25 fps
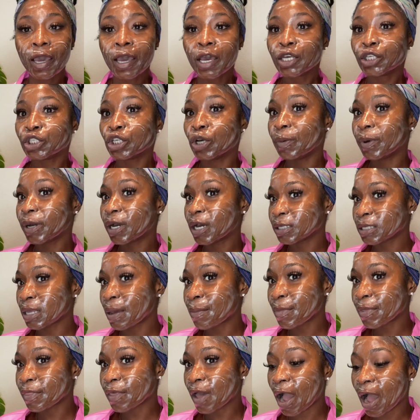So because
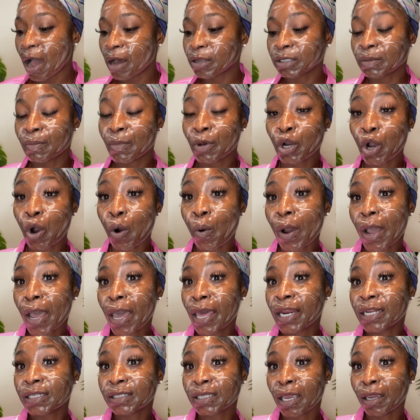I'm in the house, I'm gonna go
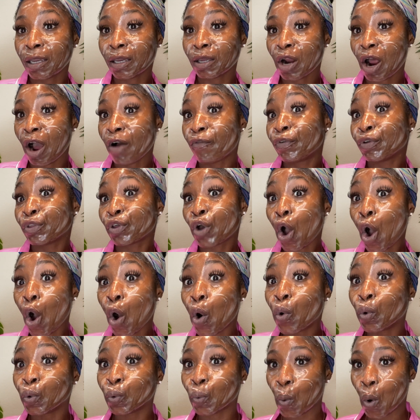ahead and take it off with
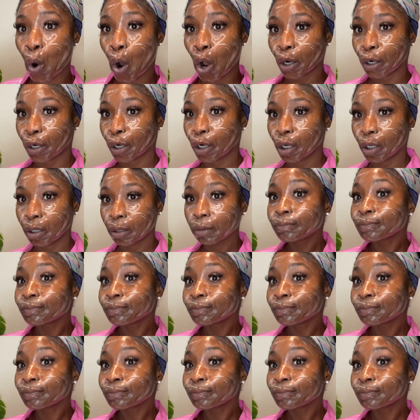cold water.